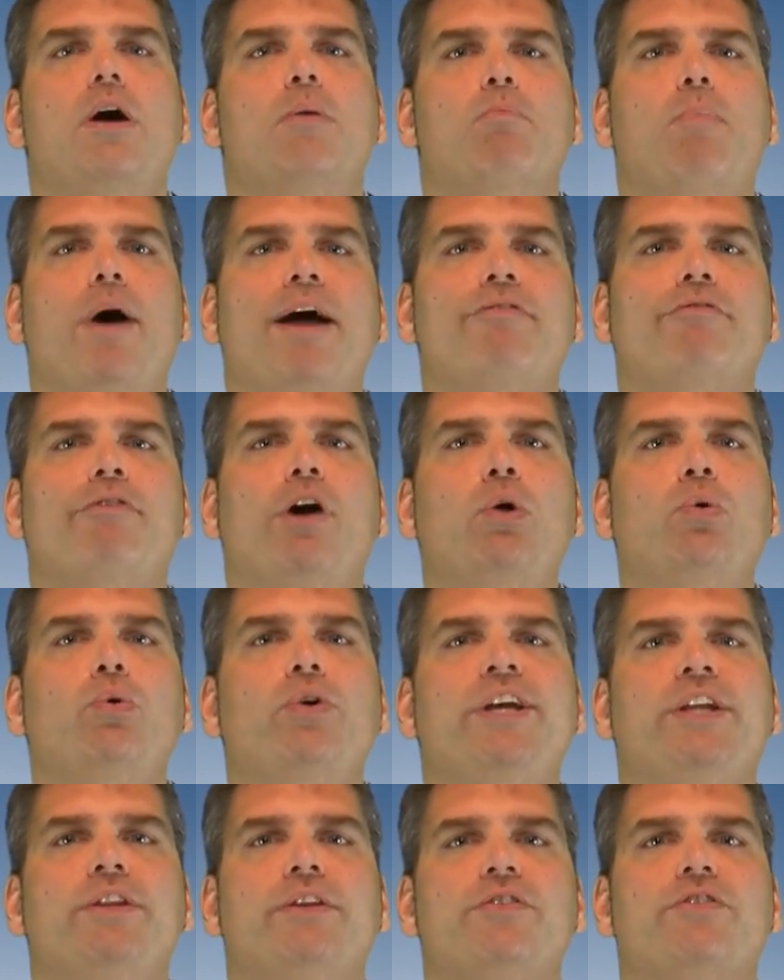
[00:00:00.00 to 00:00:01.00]
By
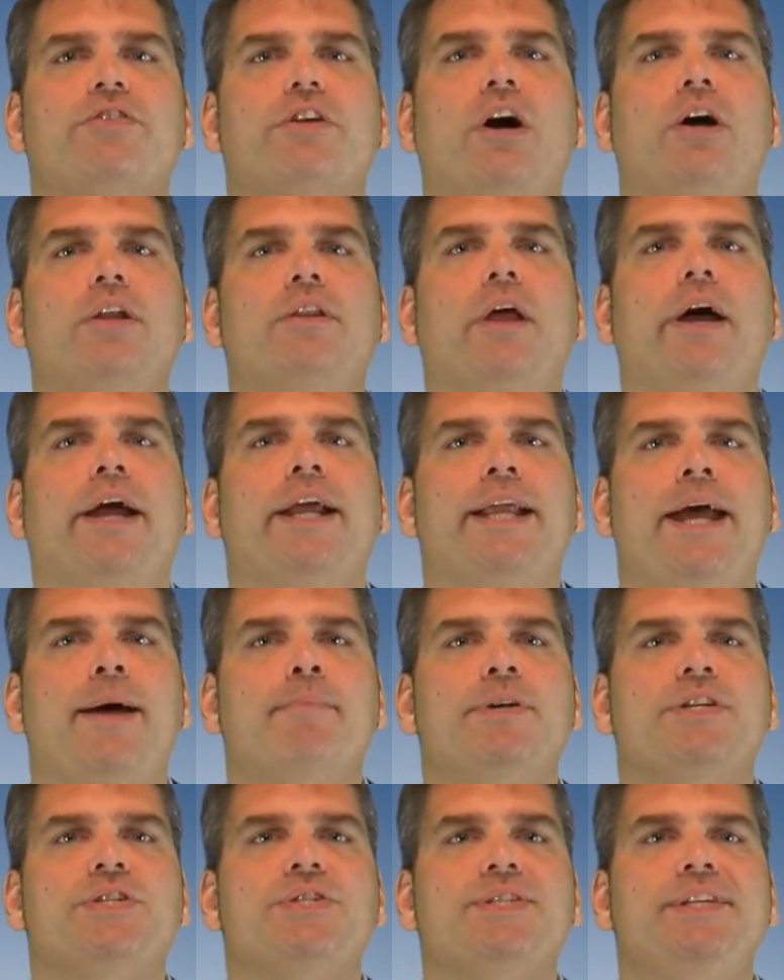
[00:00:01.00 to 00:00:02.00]
following this online
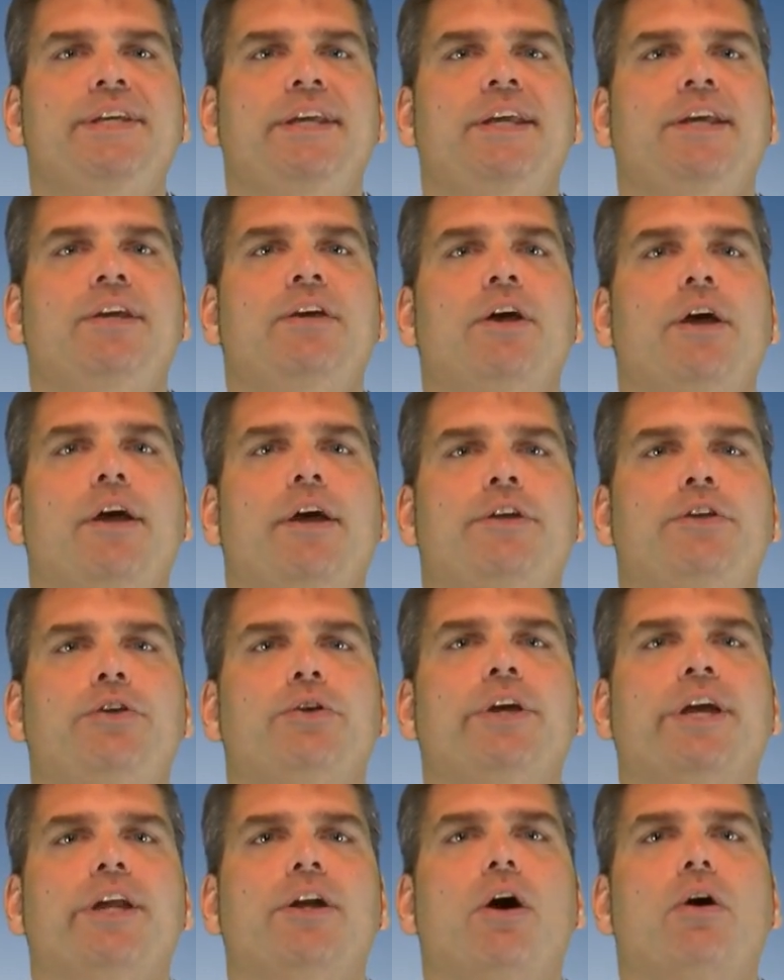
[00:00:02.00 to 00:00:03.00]
MSc, you
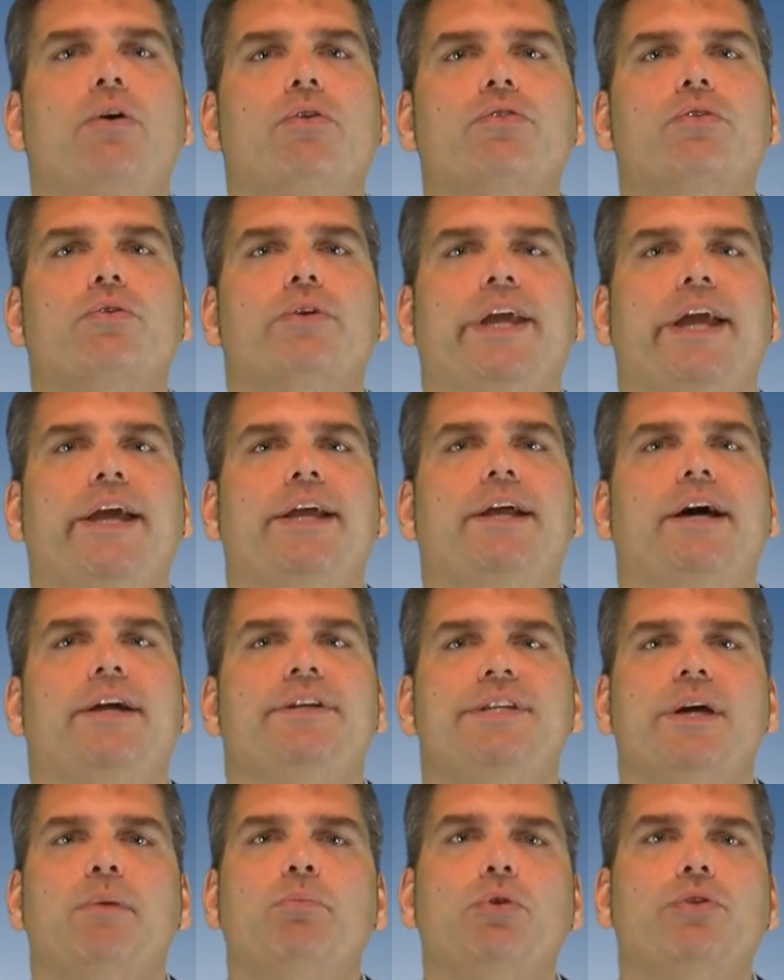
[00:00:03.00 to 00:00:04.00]
can also get a
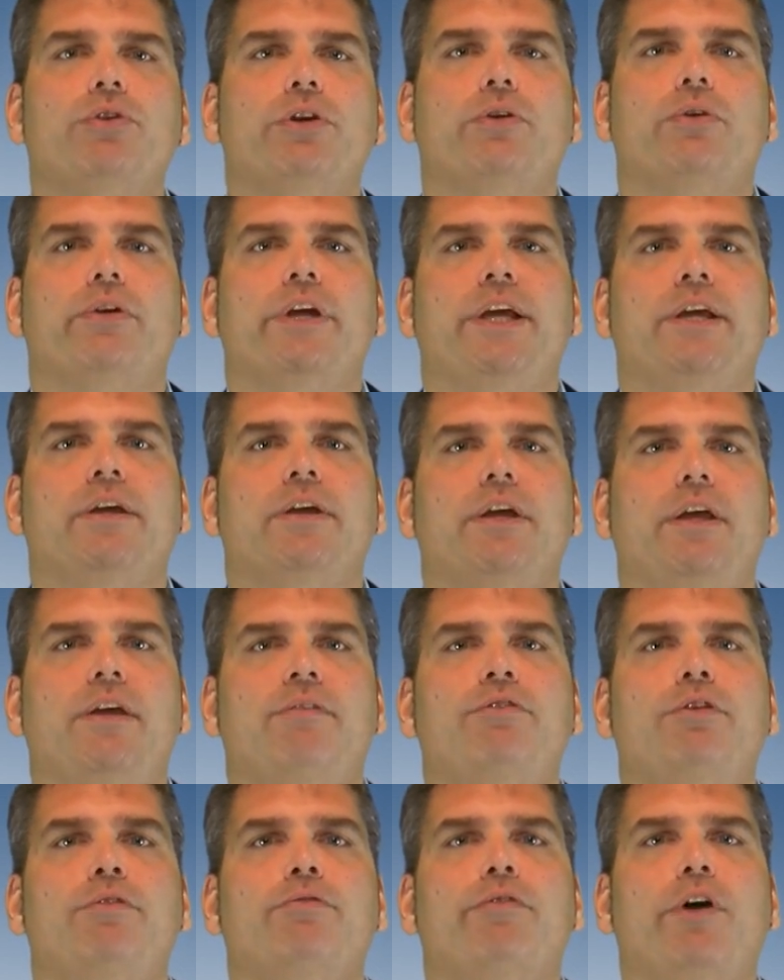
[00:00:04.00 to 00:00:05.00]
double degree
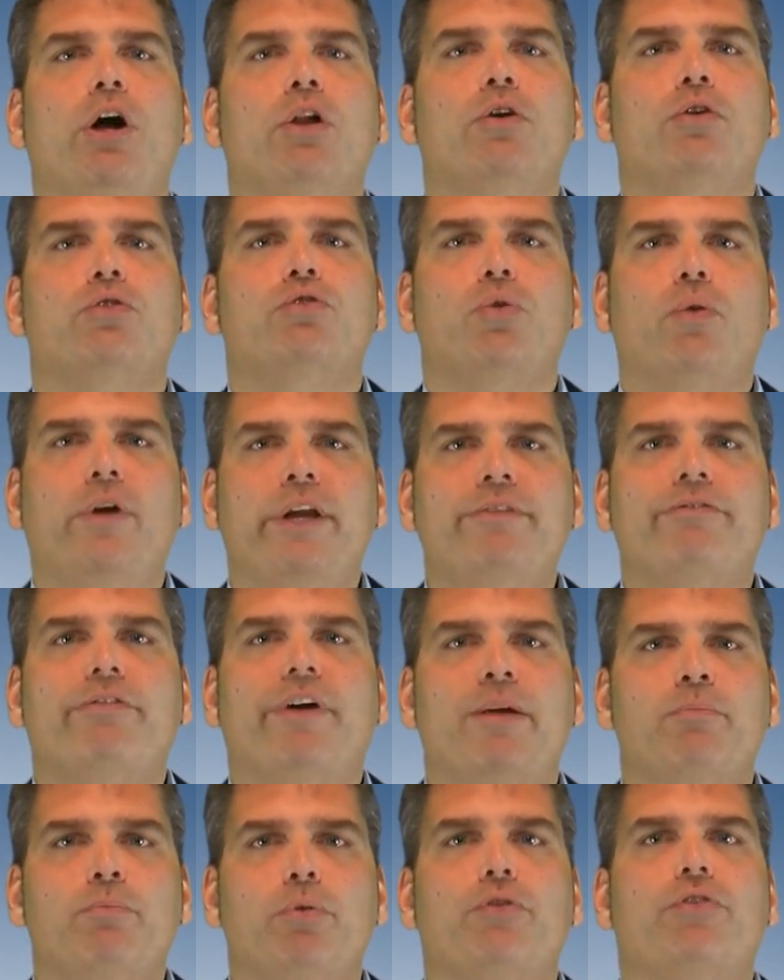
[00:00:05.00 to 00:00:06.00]
if you follow
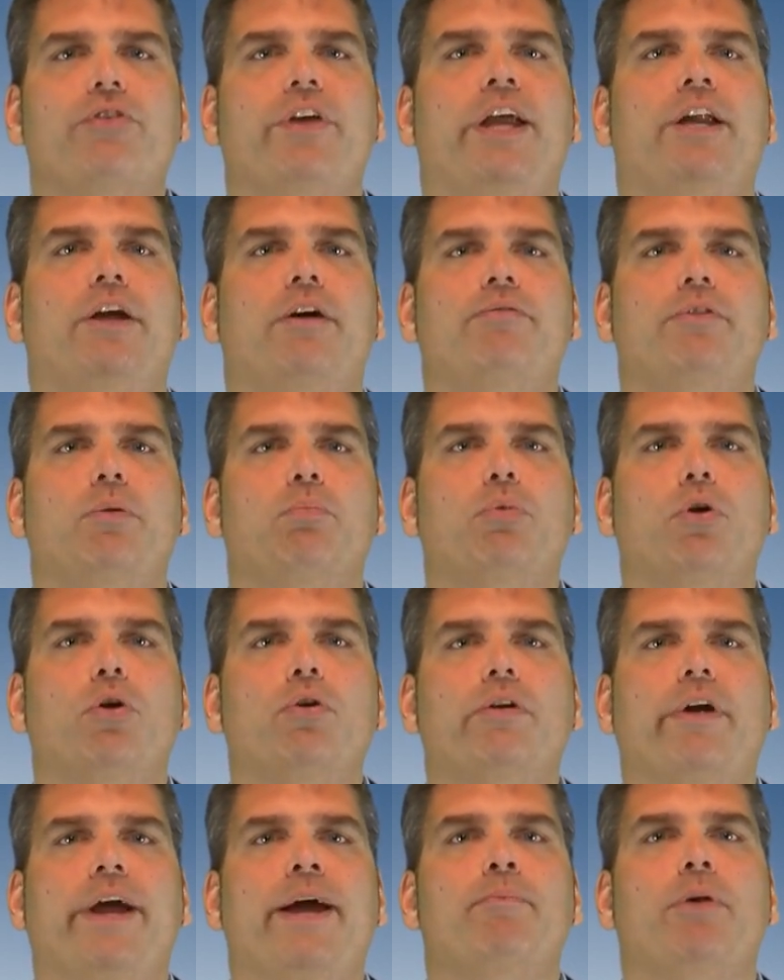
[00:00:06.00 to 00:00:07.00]
twenty-five percent of the
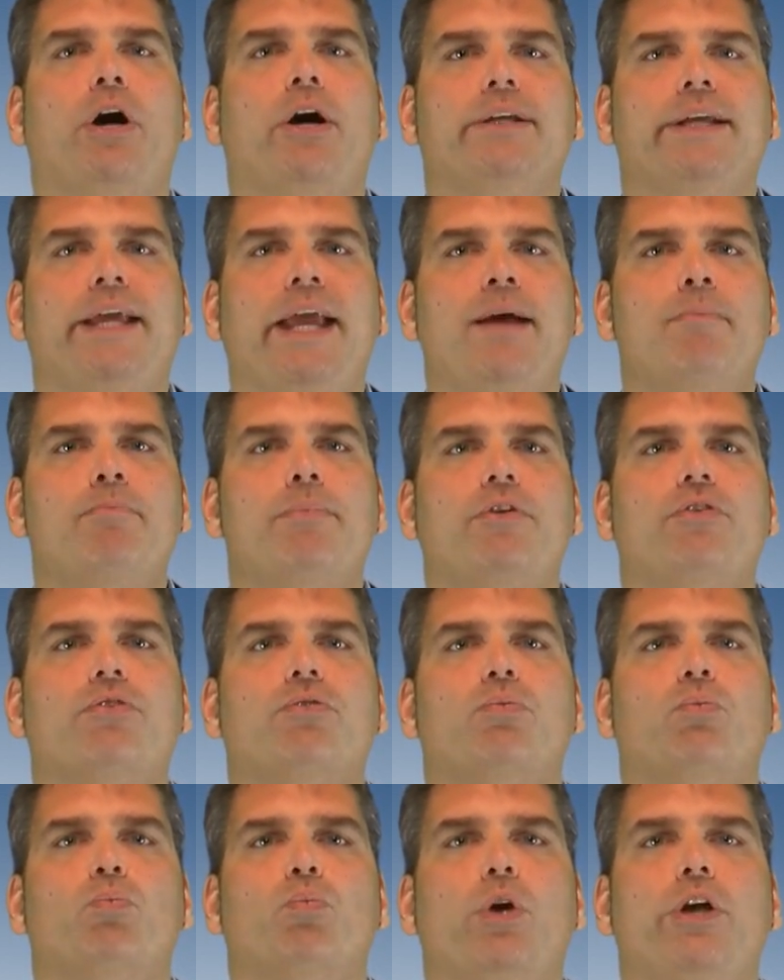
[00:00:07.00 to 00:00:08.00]
program on campus,
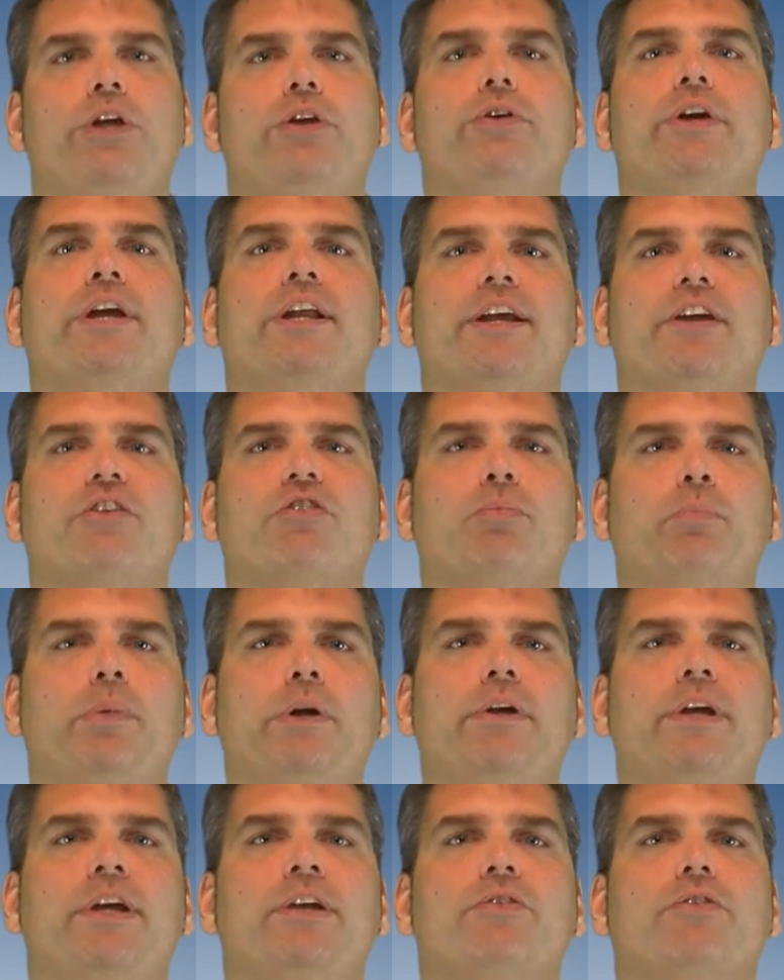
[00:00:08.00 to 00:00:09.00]
where you can
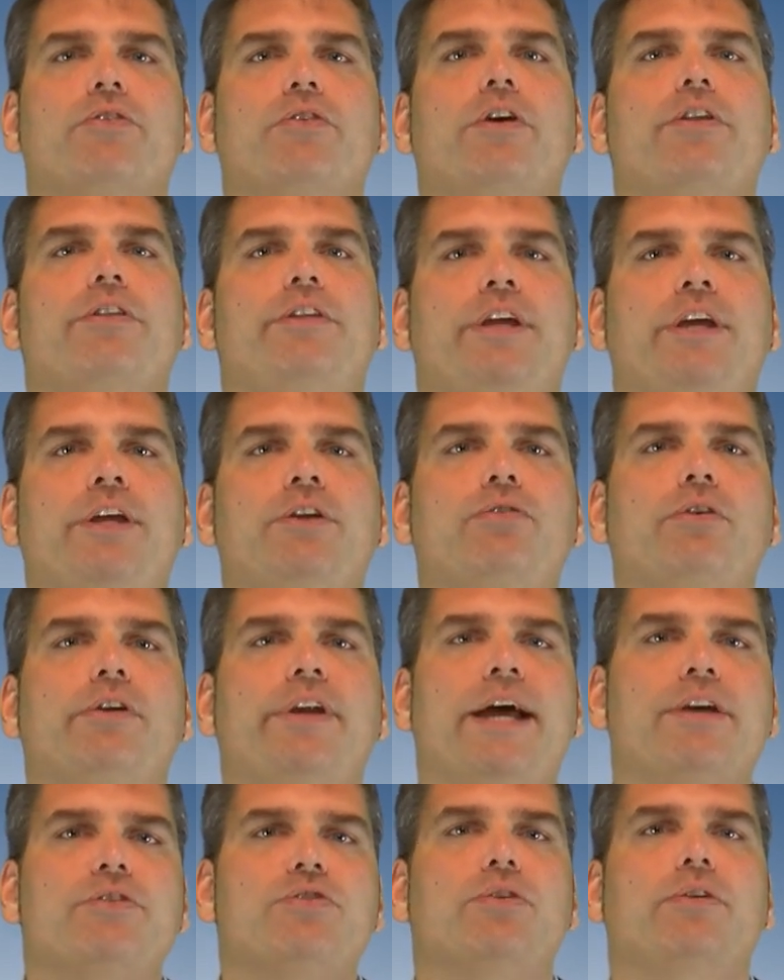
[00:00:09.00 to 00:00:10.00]
experience the
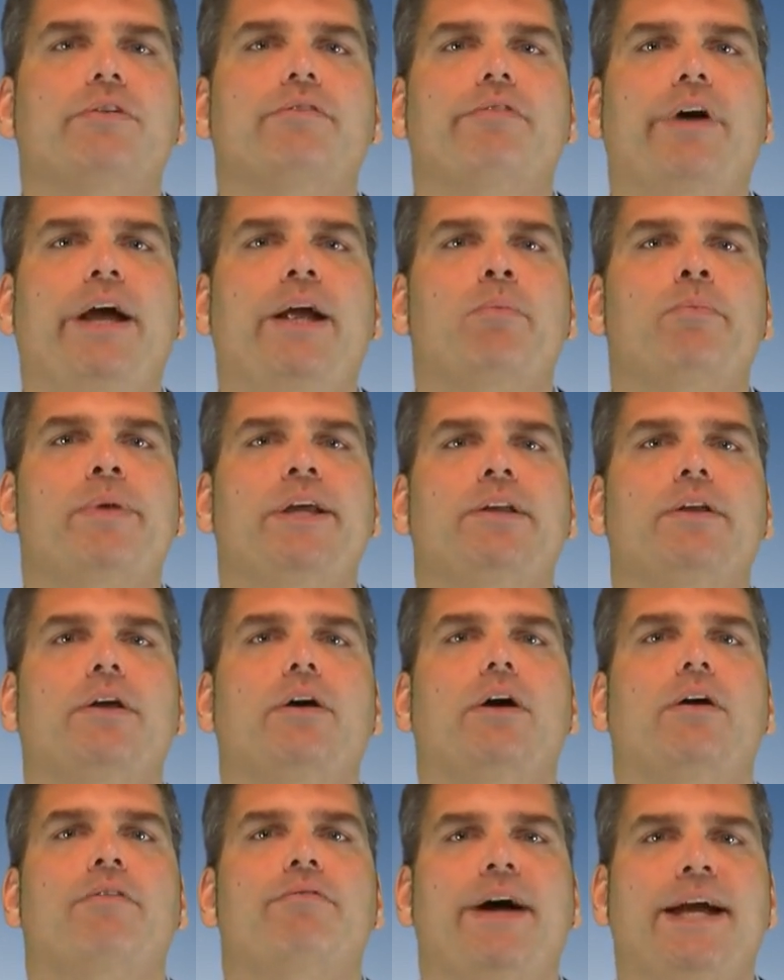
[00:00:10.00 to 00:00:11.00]
international environment
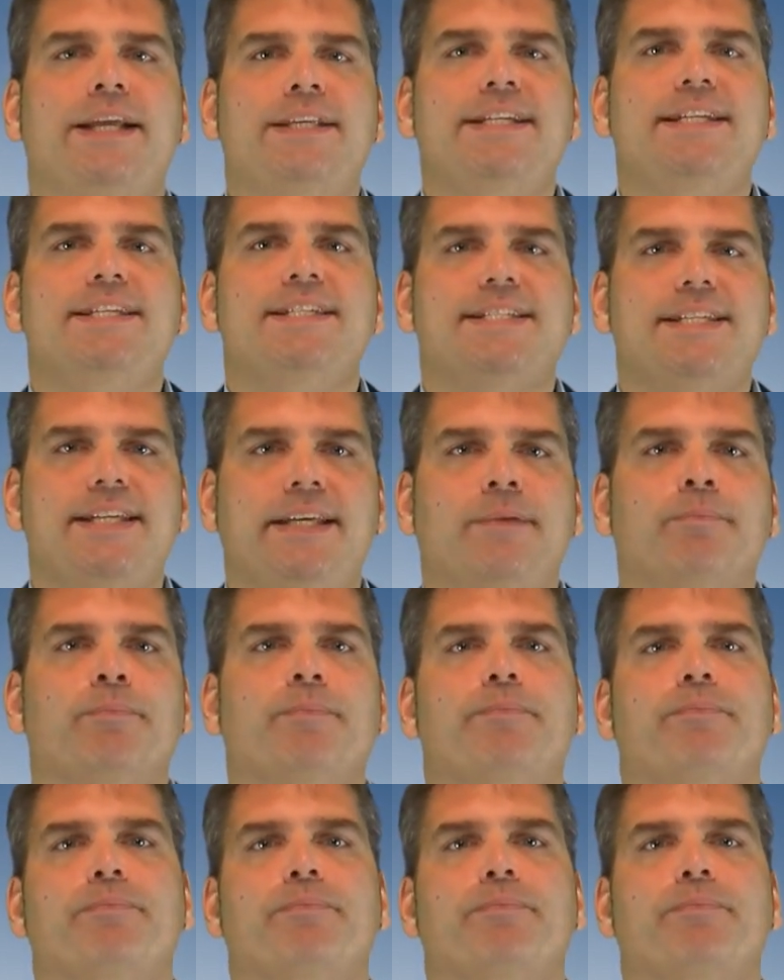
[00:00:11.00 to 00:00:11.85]
of I T C.